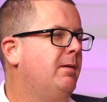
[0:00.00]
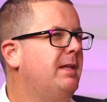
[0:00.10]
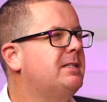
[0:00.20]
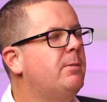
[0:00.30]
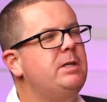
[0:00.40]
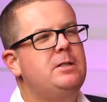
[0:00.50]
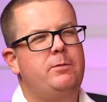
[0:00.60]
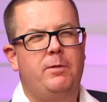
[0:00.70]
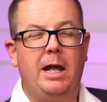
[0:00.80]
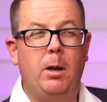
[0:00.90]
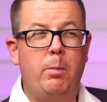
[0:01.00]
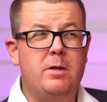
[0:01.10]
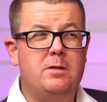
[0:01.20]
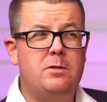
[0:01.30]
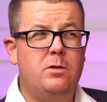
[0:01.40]
It's something
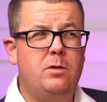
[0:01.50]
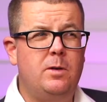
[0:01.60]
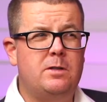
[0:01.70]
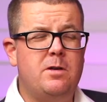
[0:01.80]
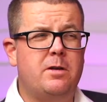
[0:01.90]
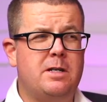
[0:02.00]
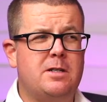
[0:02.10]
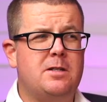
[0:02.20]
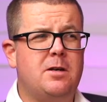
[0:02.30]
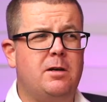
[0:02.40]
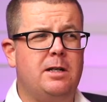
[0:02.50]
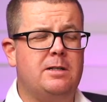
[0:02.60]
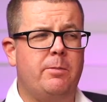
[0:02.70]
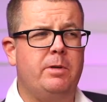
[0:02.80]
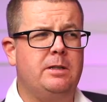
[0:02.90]
developers do. It's not necessarily
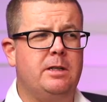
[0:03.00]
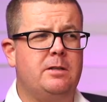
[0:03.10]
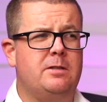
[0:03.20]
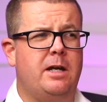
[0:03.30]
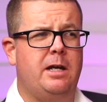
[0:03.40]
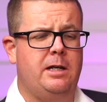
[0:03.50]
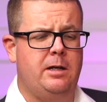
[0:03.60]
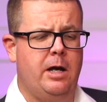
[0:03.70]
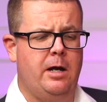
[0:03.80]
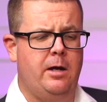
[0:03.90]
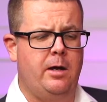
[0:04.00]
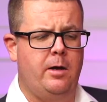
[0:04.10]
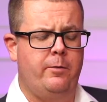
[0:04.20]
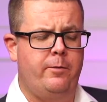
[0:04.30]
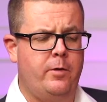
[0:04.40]
something that, say,
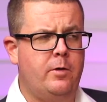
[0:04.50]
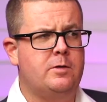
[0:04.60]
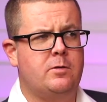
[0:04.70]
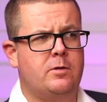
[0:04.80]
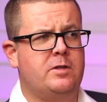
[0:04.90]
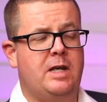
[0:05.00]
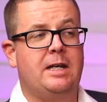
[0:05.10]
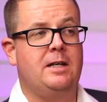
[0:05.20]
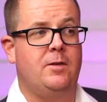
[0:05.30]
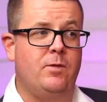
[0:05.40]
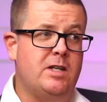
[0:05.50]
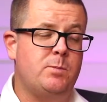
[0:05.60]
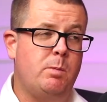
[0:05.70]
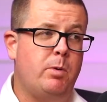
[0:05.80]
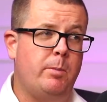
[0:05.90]
a first or a second
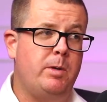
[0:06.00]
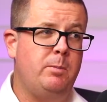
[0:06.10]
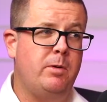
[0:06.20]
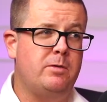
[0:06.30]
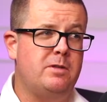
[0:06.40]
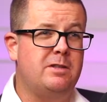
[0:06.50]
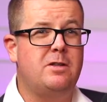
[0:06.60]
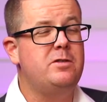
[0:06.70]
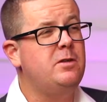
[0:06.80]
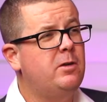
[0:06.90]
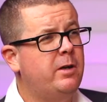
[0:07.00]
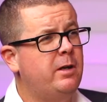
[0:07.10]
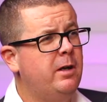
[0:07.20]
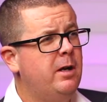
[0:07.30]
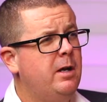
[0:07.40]
investment property person does, because you've got to
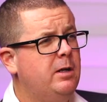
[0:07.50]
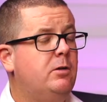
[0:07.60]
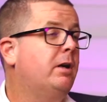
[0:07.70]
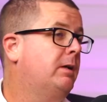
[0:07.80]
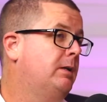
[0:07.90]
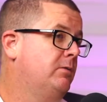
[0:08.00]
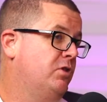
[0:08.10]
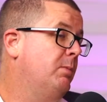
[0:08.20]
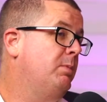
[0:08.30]
chip in. Got to